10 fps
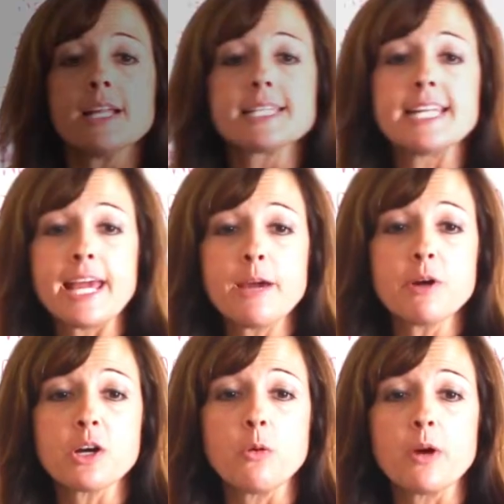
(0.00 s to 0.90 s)
Today we are
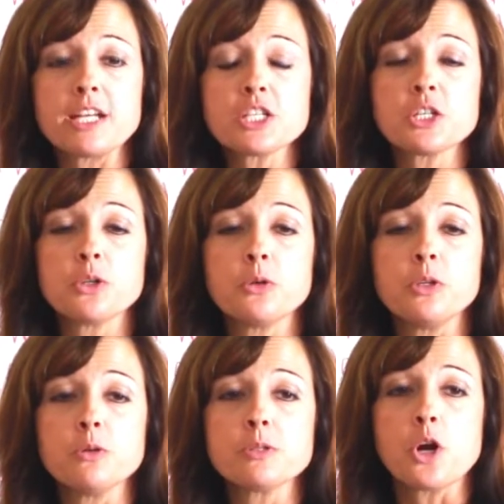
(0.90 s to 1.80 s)
going to
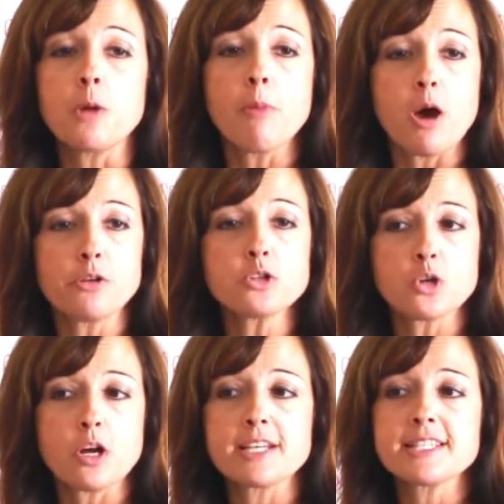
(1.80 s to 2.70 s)
use our model
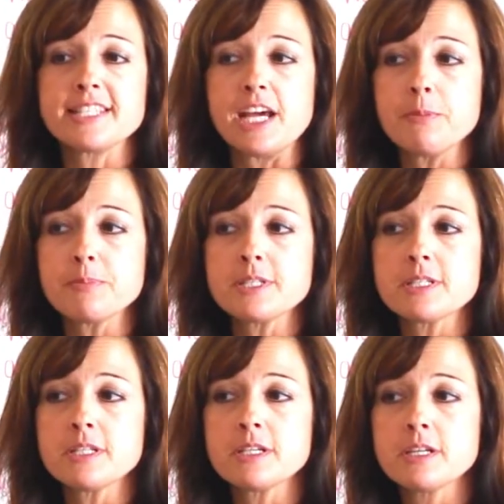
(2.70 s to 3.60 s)
drawing steps
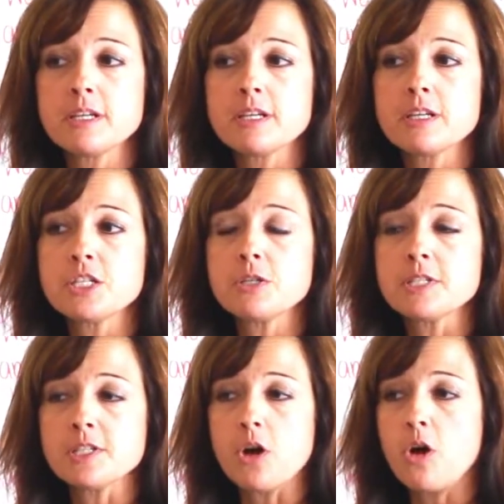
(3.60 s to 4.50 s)
to
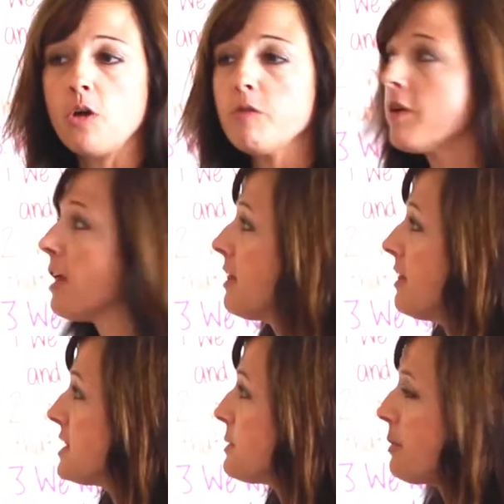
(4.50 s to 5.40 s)
solve
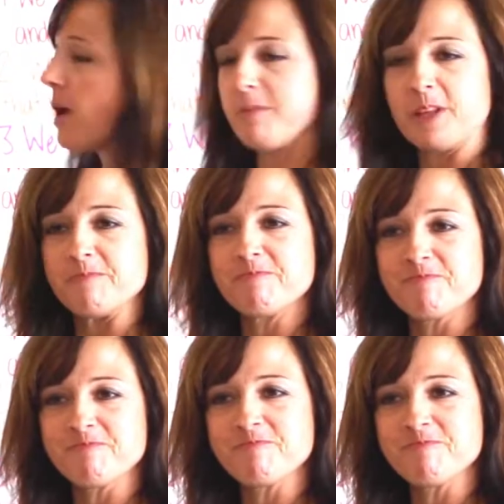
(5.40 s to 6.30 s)
this problem.
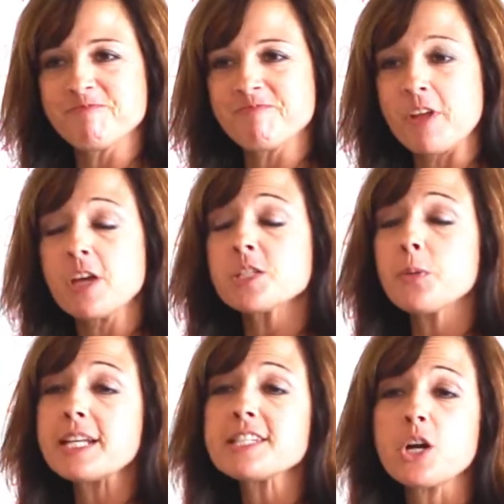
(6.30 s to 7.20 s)
So we're
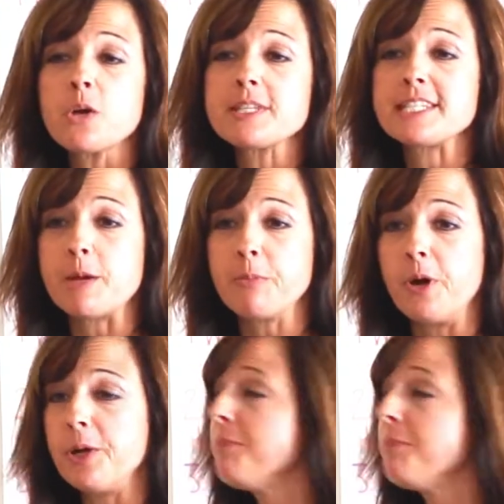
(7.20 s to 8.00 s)
going to start with step 1.